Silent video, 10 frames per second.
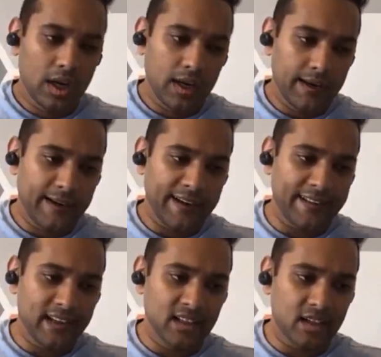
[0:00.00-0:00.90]
I
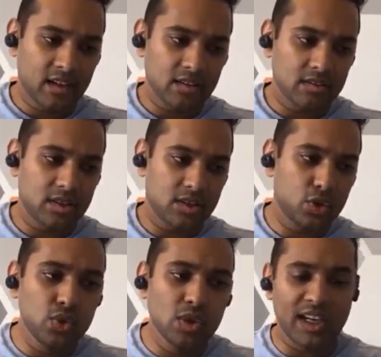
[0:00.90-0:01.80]
think
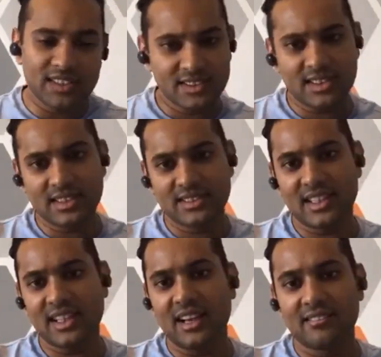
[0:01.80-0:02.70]
the two largest things
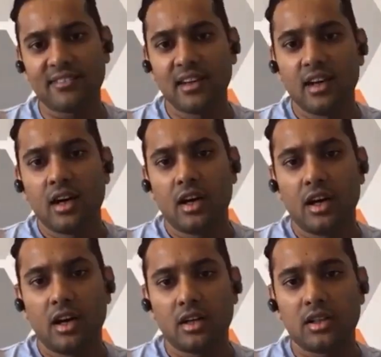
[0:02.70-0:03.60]
that have
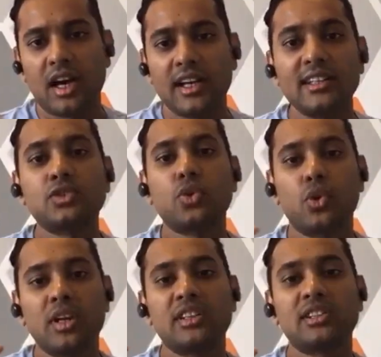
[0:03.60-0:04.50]
the highest
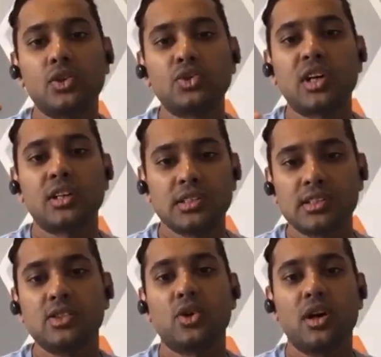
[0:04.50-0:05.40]
correlation to
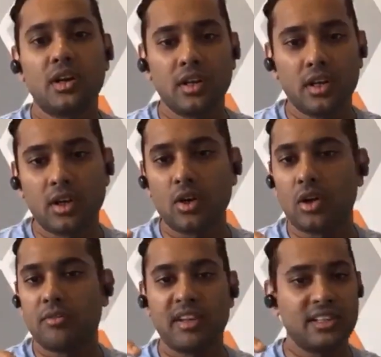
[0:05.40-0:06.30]
success in your
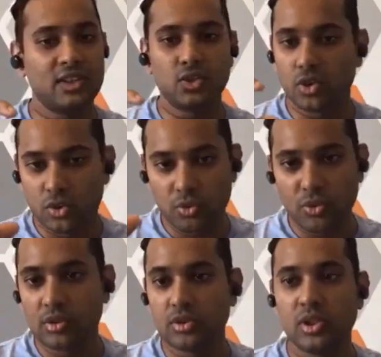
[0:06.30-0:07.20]
career, whether
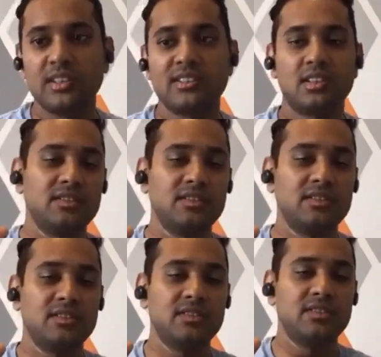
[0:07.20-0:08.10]
you are in
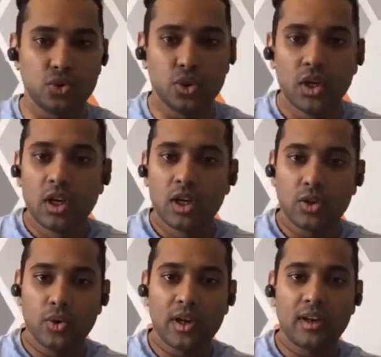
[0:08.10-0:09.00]
service or
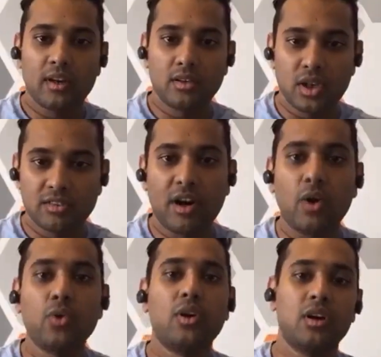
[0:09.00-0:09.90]
you're a
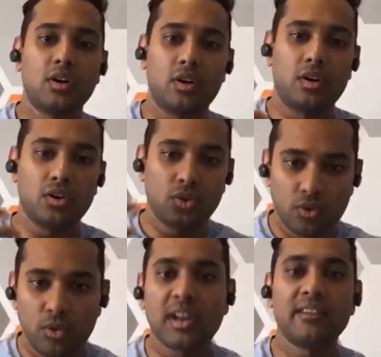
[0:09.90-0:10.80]
founder, or
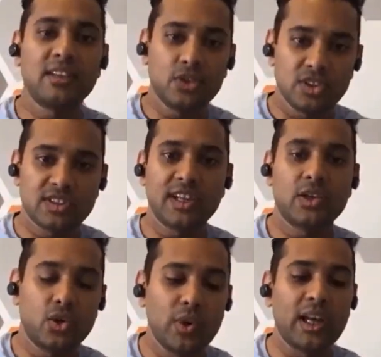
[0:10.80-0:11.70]
whatever you decide
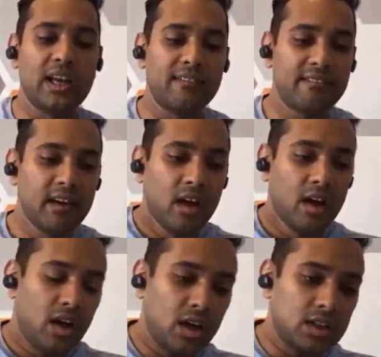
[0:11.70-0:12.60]
to do in life.
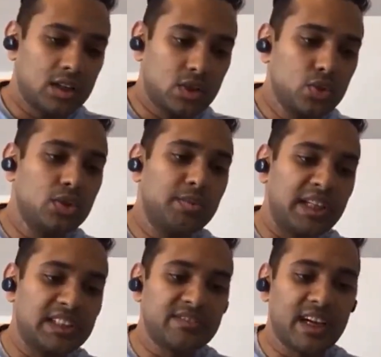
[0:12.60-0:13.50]
The two
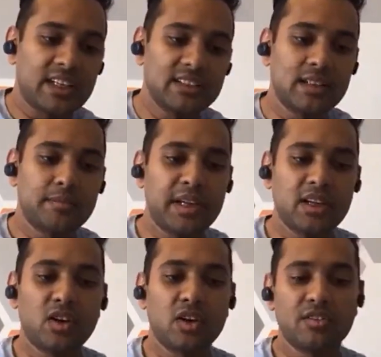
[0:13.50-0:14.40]
major factors that
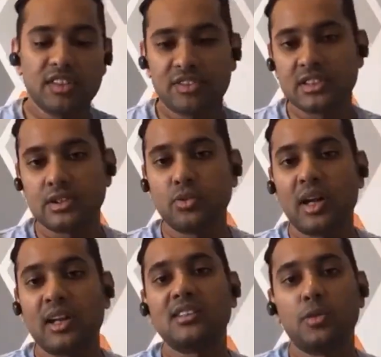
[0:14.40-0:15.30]
make a lot of difference is
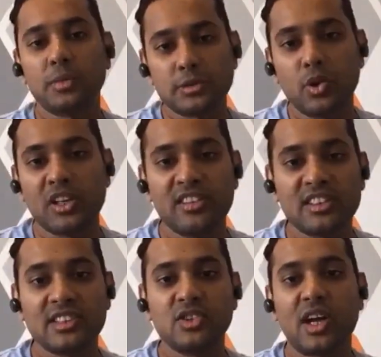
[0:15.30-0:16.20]
one is how much
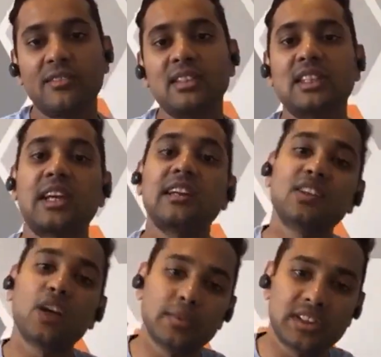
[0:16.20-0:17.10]
motivation you have, and second
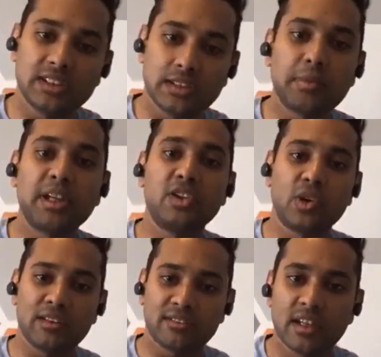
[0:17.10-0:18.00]
is how much discipline
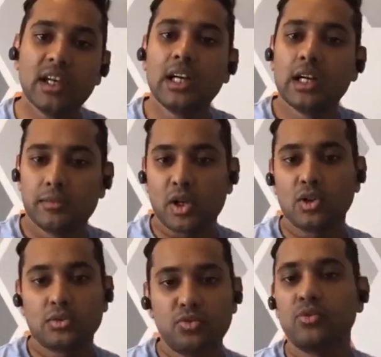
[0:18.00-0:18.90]
you have,
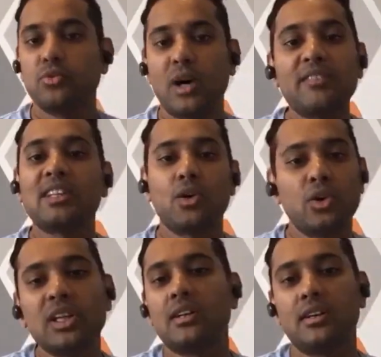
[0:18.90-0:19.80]
because one
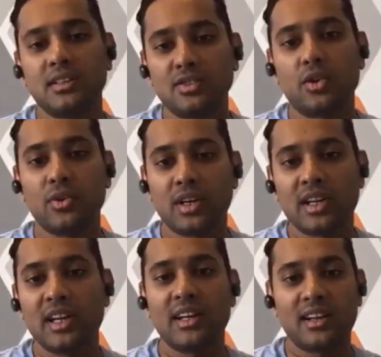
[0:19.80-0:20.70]
without the other does not work,
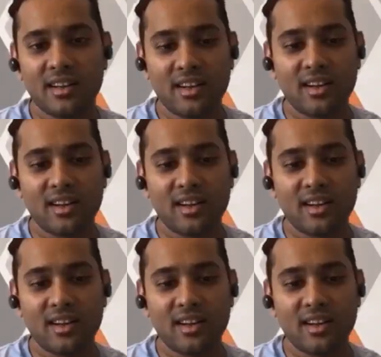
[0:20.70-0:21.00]
right?